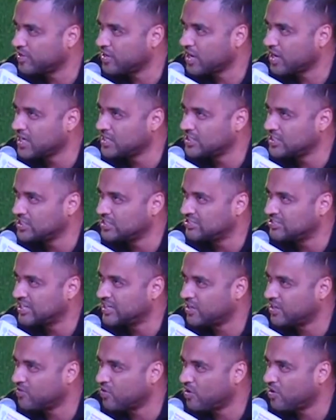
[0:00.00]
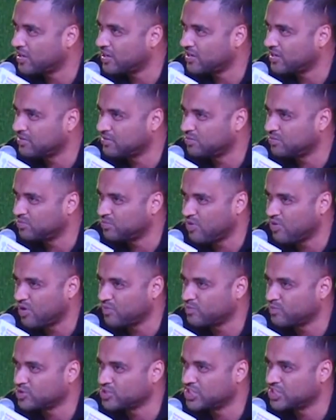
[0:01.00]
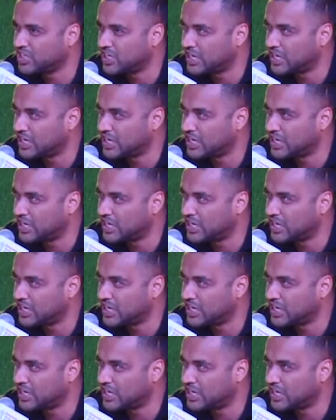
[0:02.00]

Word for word: a hygiene rating audit to almost